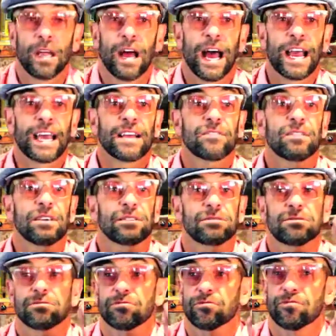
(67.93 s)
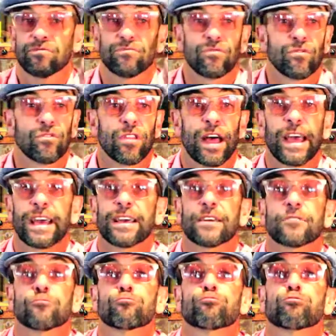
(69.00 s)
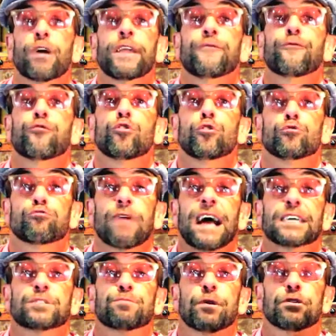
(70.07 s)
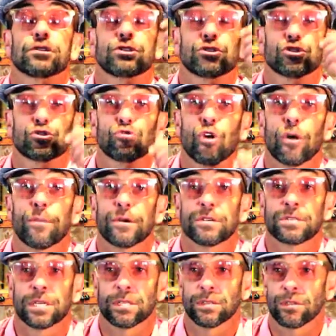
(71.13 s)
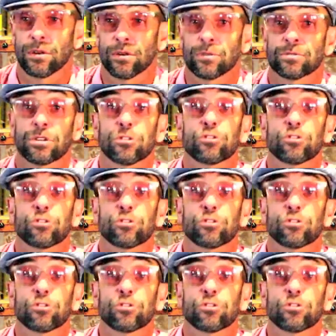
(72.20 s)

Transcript: I get this like red fruit, raspberries and strawberries on the nose, a